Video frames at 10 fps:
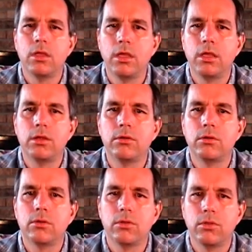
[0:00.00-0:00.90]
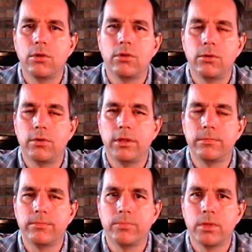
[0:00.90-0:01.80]
in their learning.
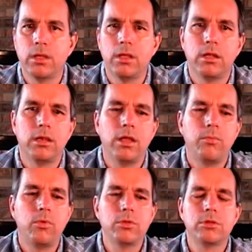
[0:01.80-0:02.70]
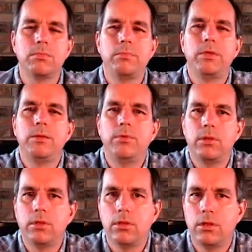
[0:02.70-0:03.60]
Now, most
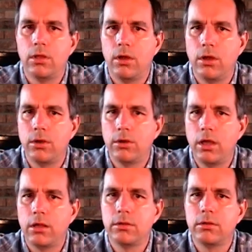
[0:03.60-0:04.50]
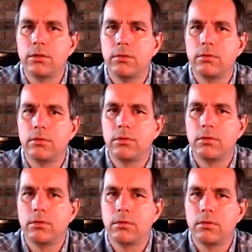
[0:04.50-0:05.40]
people are not
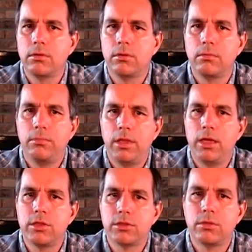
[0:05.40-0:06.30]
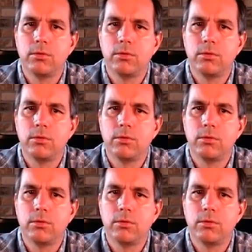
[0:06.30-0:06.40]
blessed